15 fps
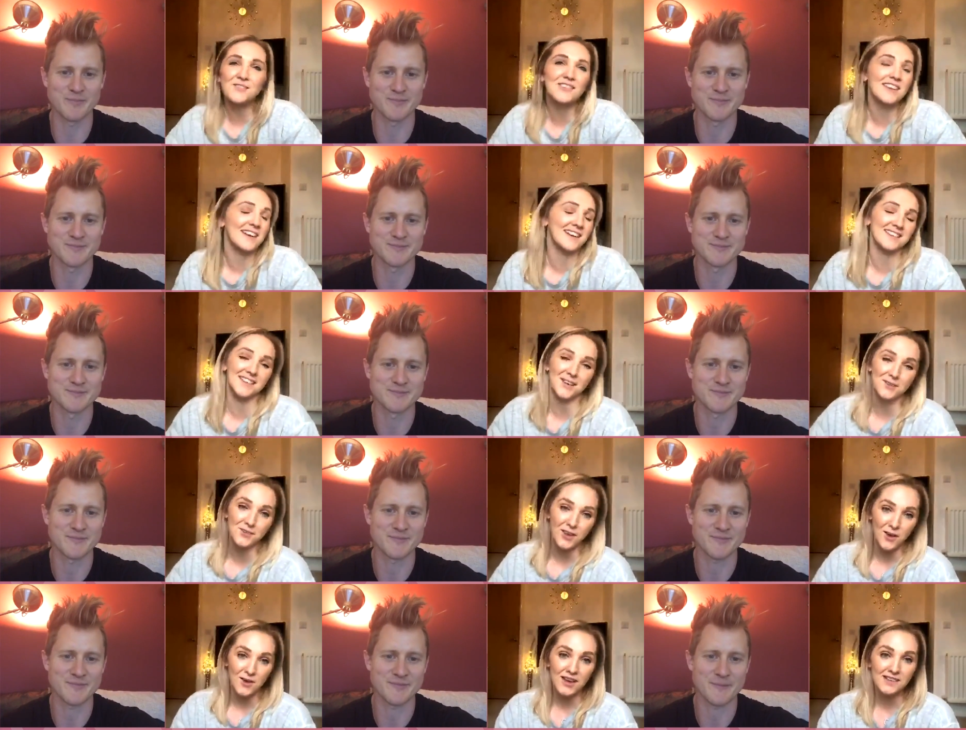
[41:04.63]
Speaker 1: I don't know.
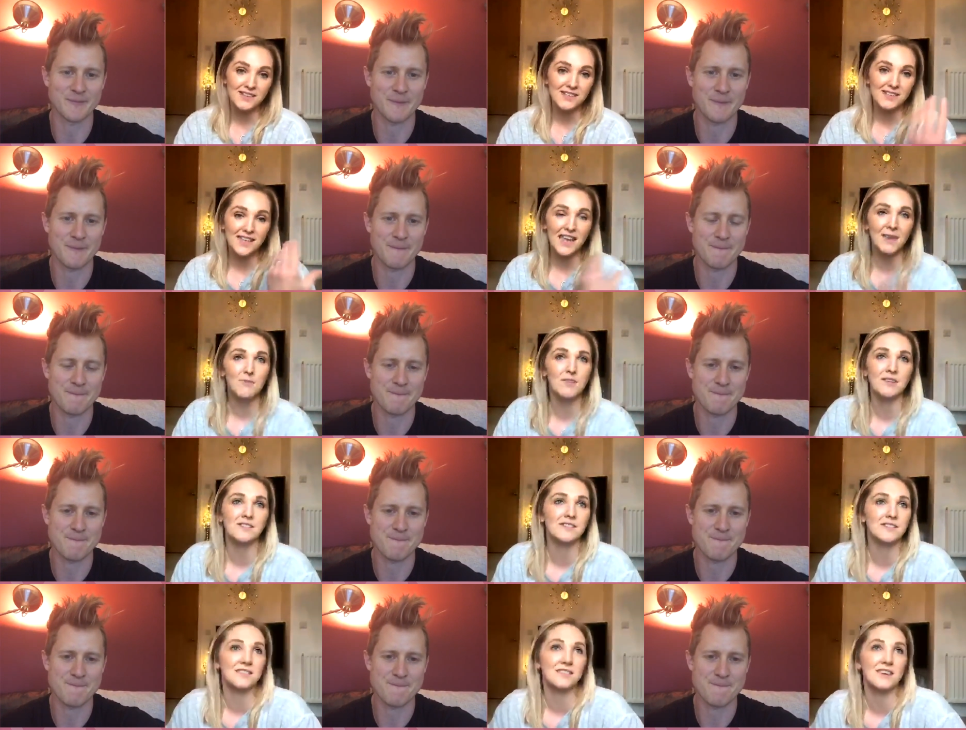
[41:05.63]
It's the same as
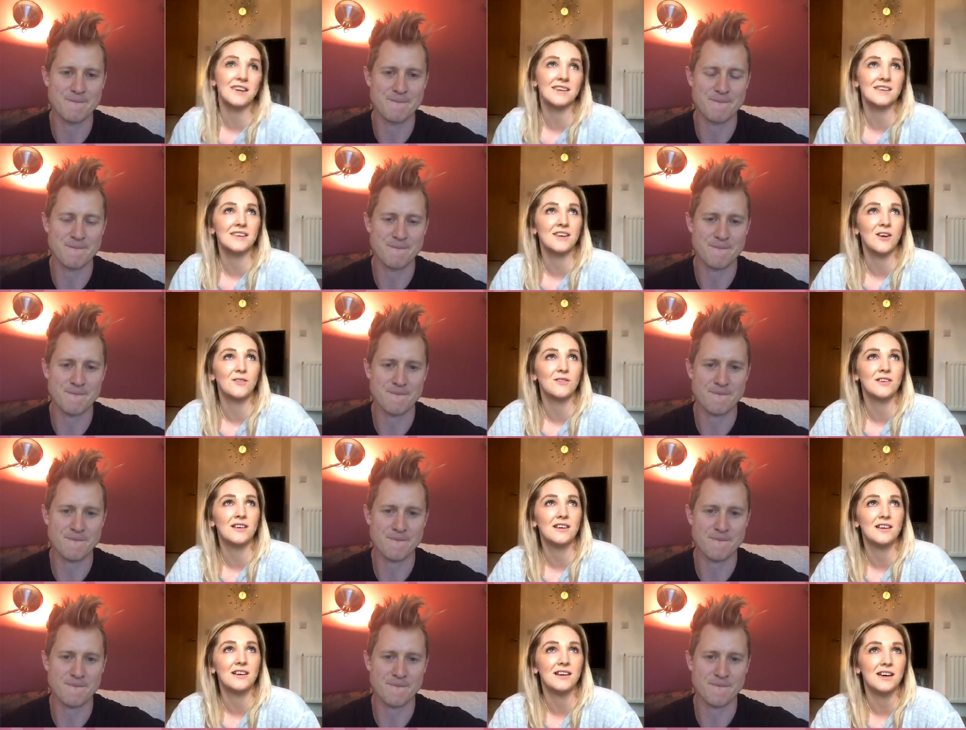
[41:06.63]
you know
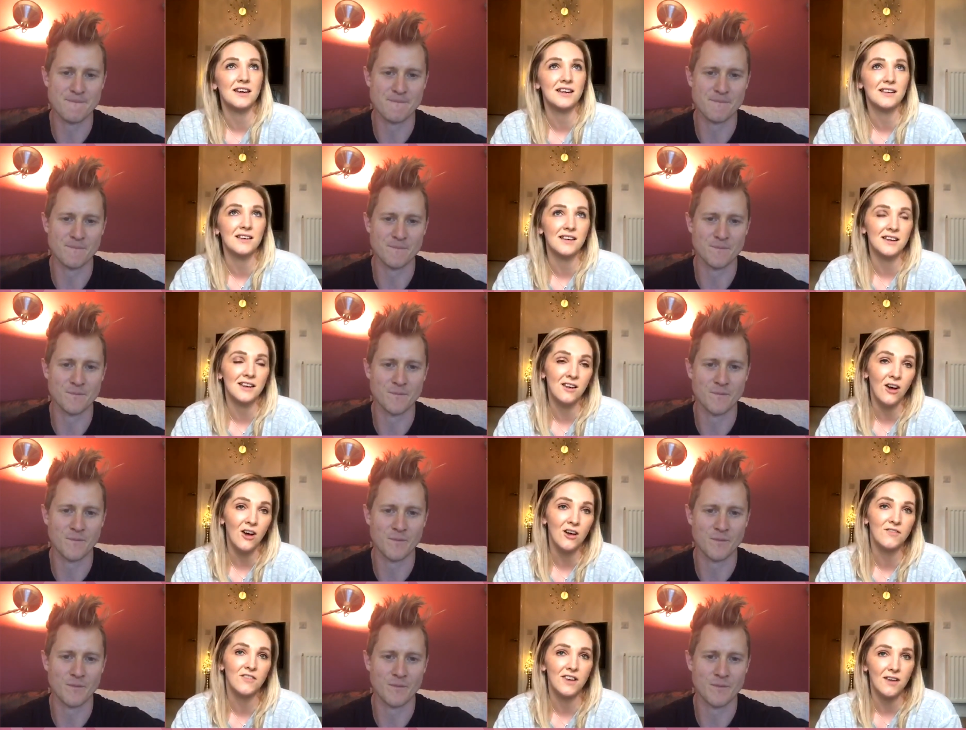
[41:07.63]
a lot of
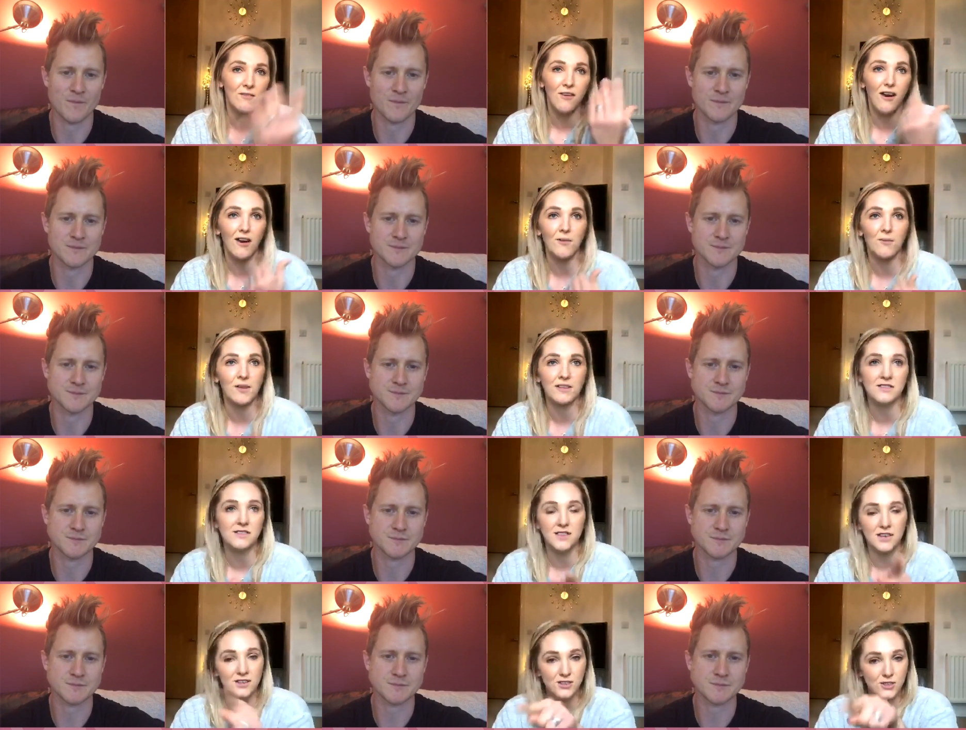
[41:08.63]
the environments that are
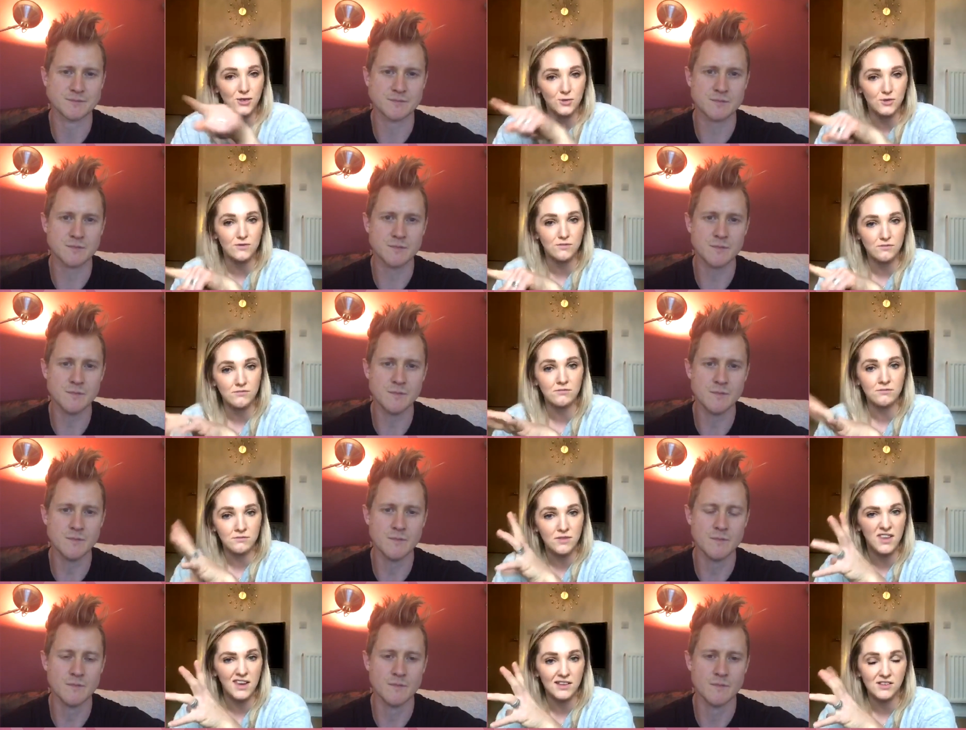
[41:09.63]
to do with
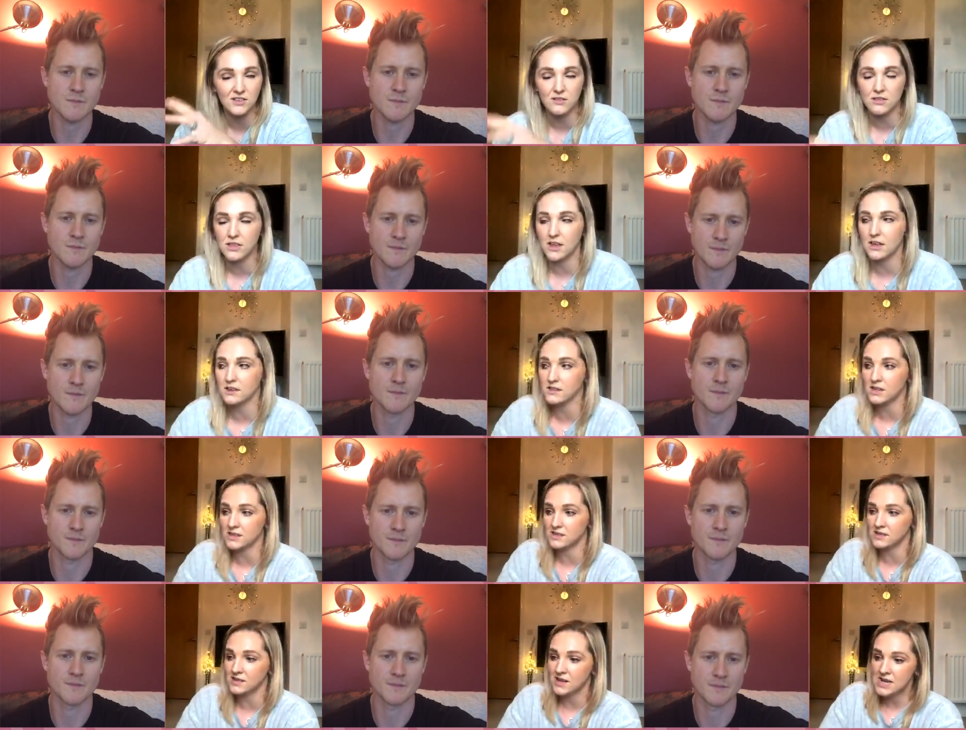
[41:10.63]
theatre and things, it's
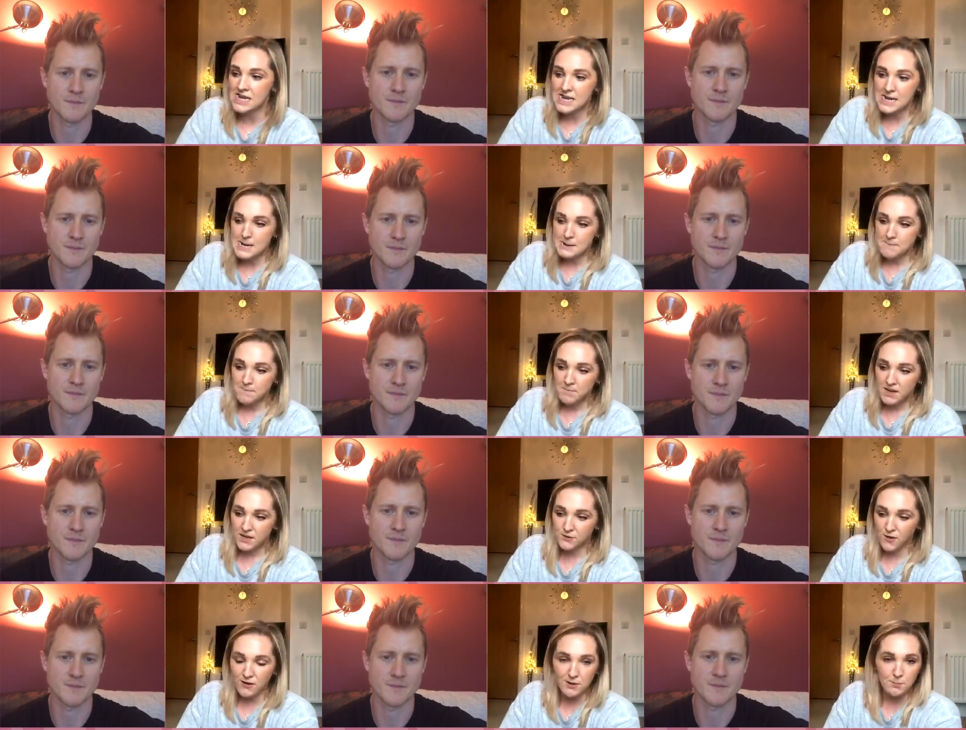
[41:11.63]
it's
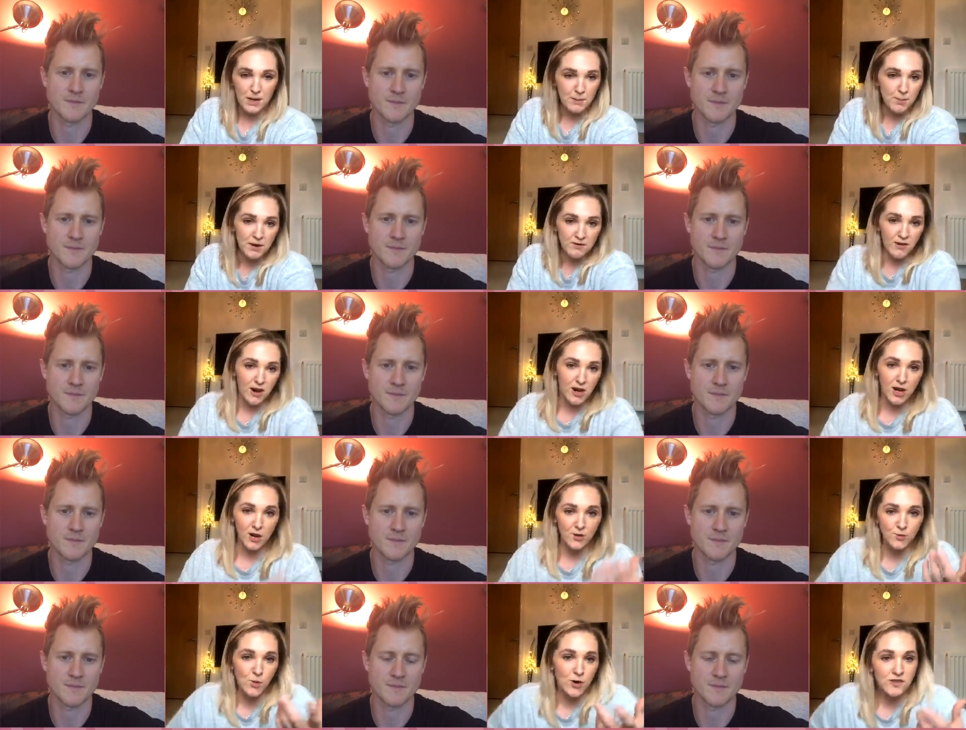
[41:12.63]
very people in very close
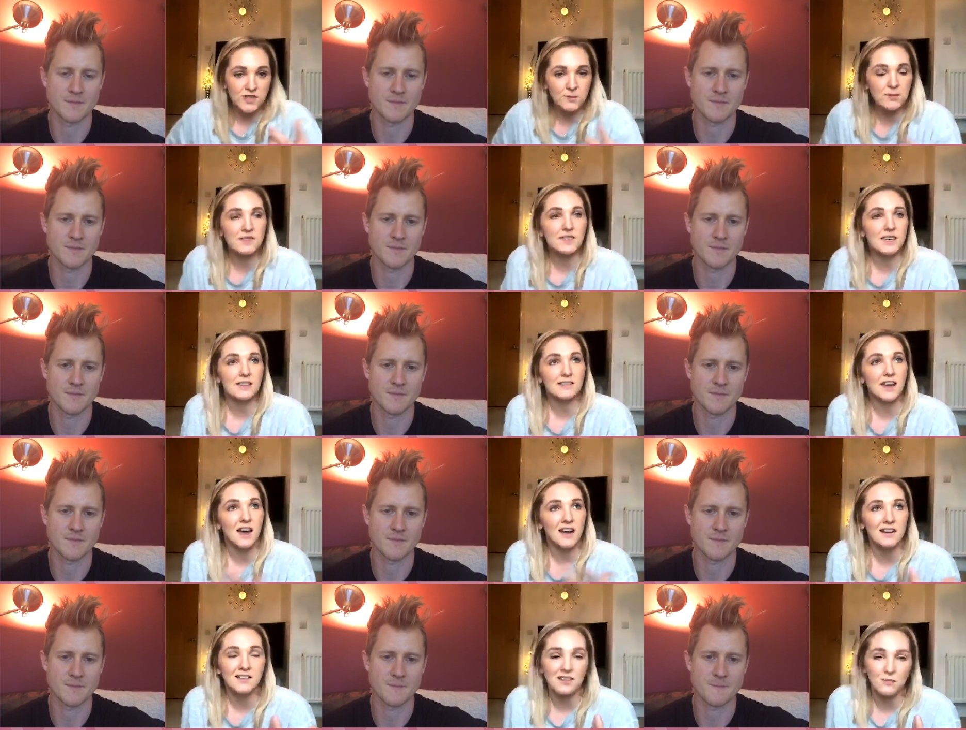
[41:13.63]
proximity. It's kind of
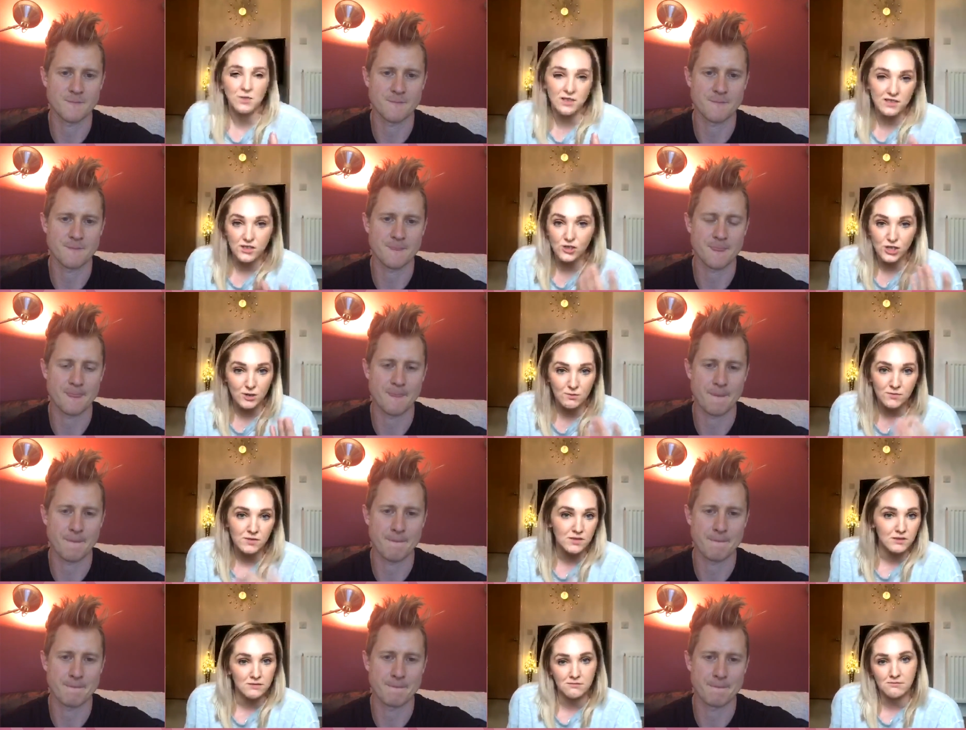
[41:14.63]
similar to gyms
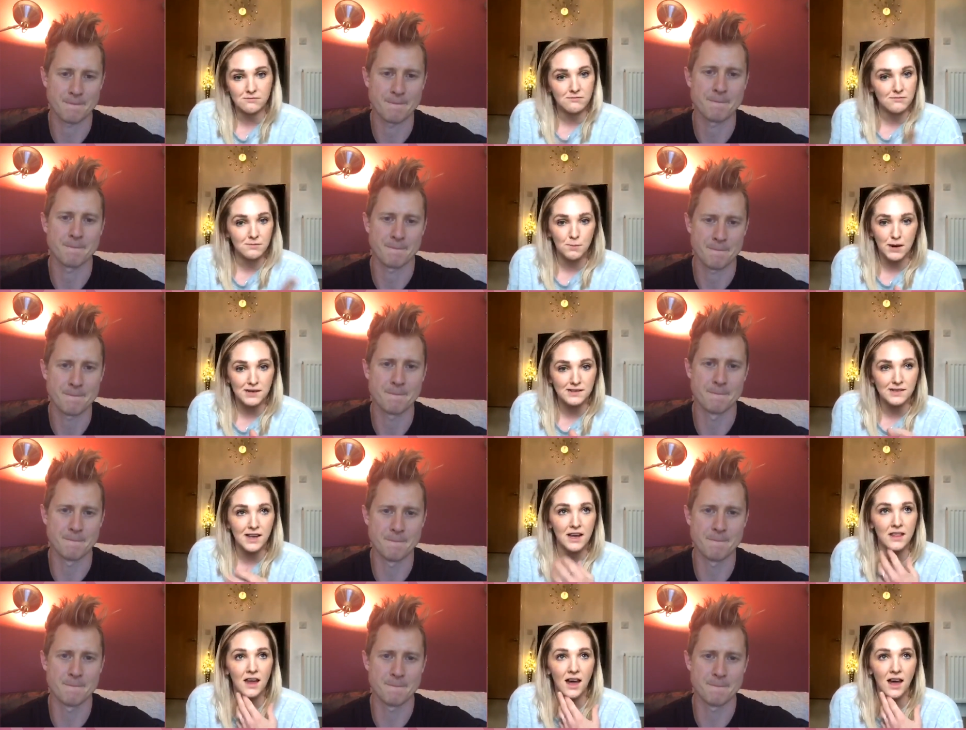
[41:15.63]
and places mm. like that.